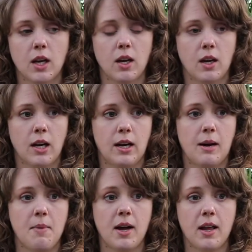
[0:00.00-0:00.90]

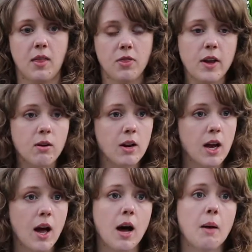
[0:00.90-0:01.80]
an
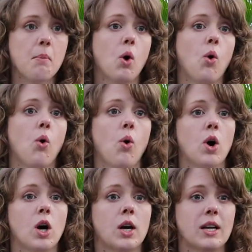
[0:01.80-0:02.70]
Anthurium
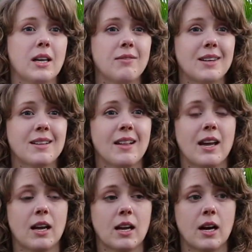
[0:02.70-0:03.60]
or even
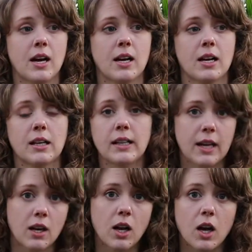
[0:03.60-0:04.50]
like a
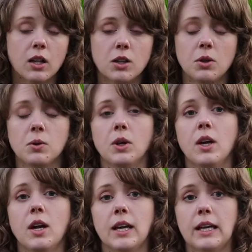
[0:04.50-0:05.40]
Kalanchoe
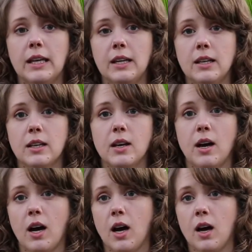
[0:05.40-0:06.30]
in
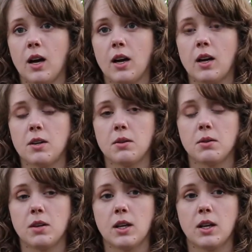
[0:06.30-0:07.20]
an
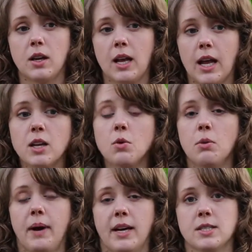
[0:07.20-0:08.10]
annual
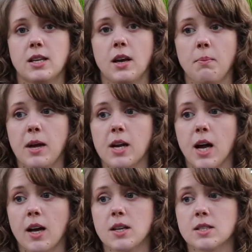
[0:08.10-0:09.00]
basket,
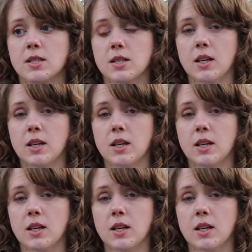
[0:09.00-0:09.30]
because